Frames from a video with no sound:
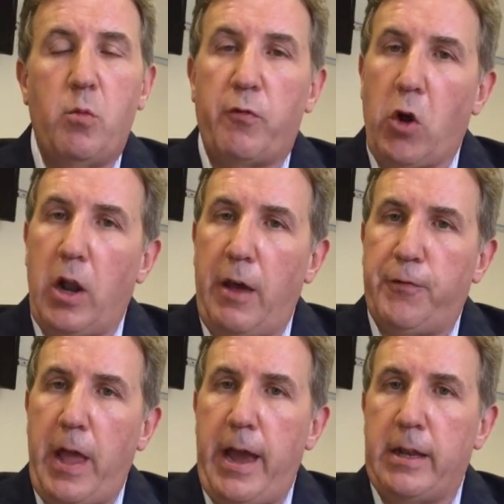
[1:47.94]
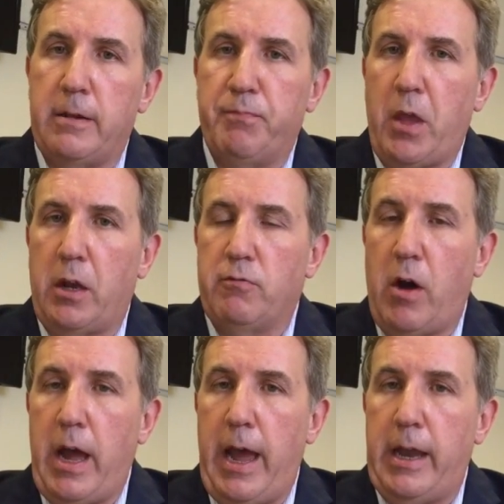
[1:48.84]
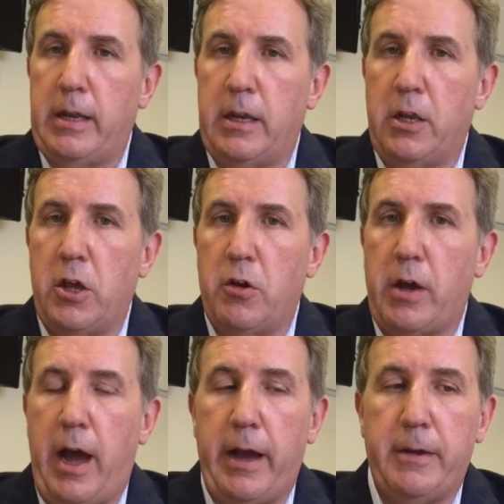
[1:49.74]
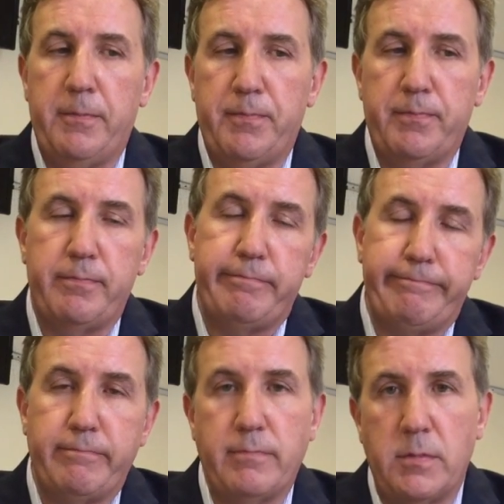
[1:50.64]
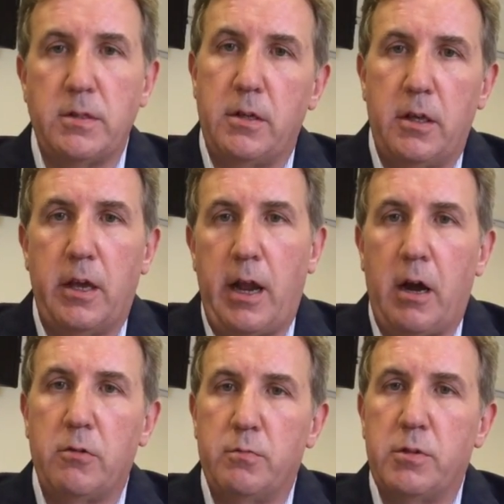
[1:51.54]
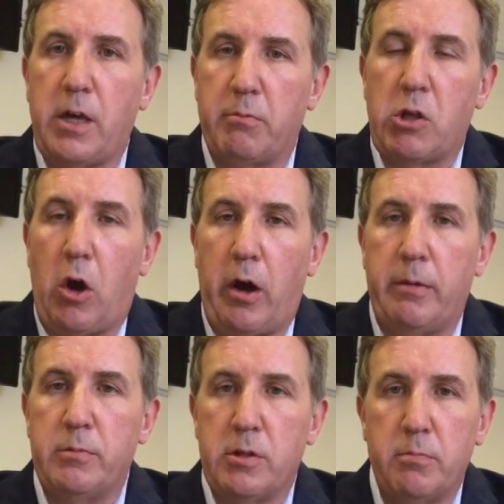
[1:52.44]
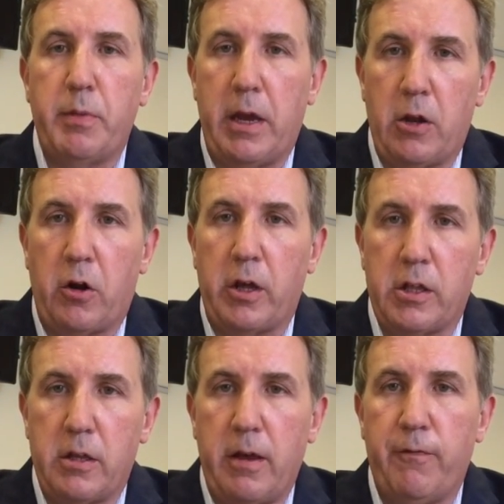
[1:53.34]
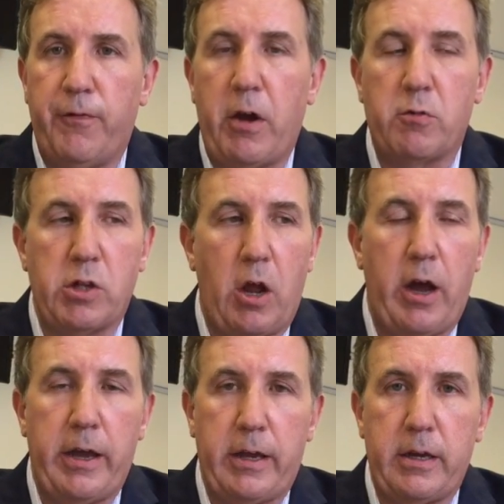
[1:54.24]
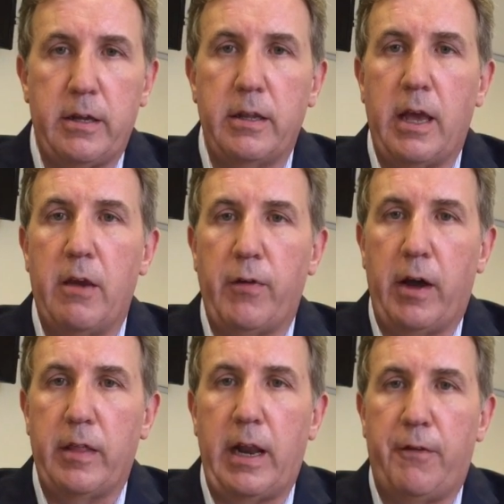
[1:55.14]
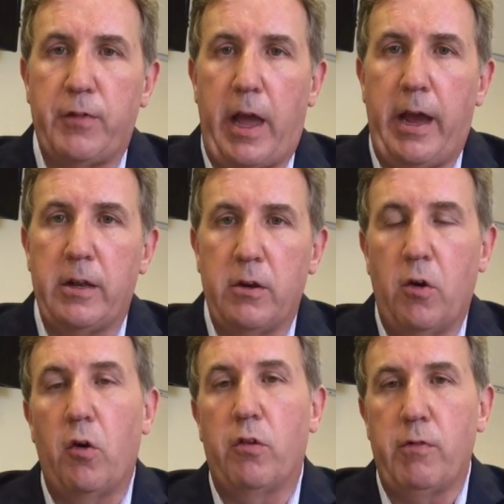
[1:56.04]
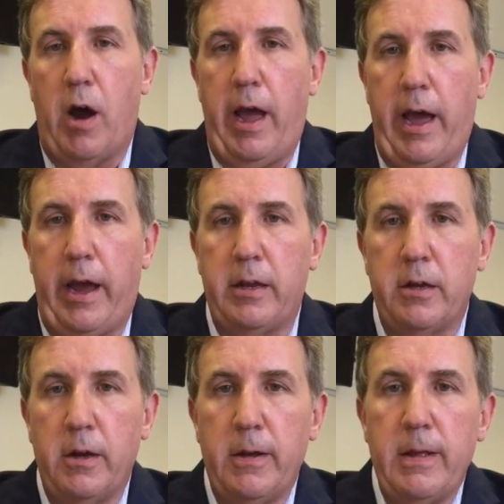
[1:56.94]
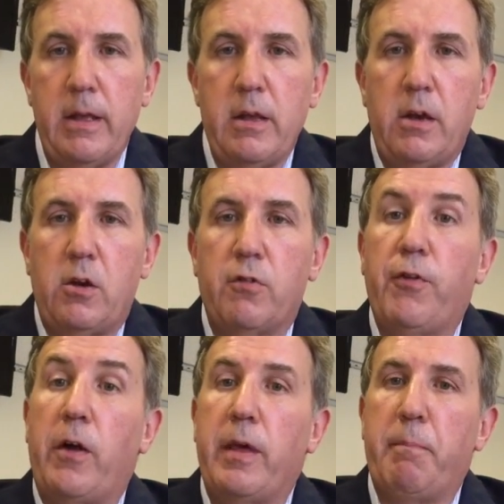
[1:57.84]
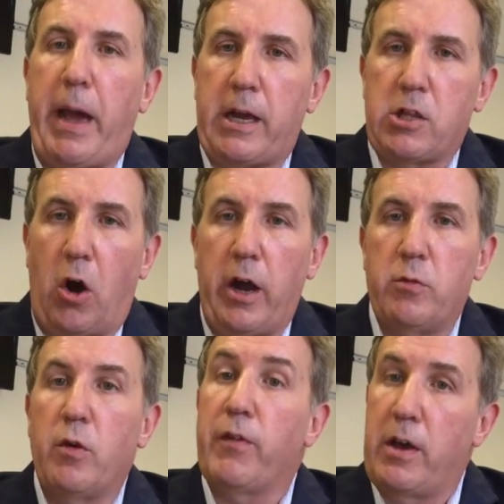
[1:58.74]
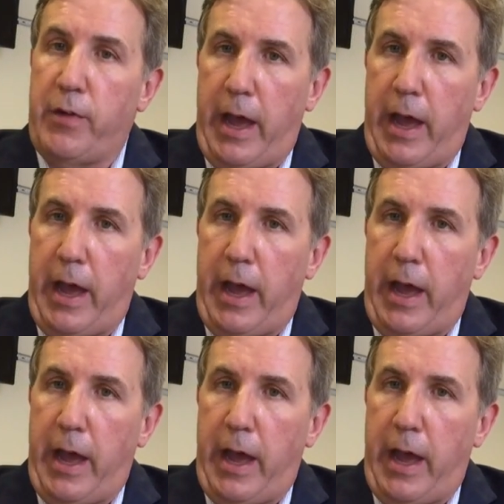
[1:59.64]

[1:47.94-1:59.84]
We've got a left hand and a right hand in the UK. You know, sometimes, being honest, it feels like neither the left hand or the right hand could find their backside with either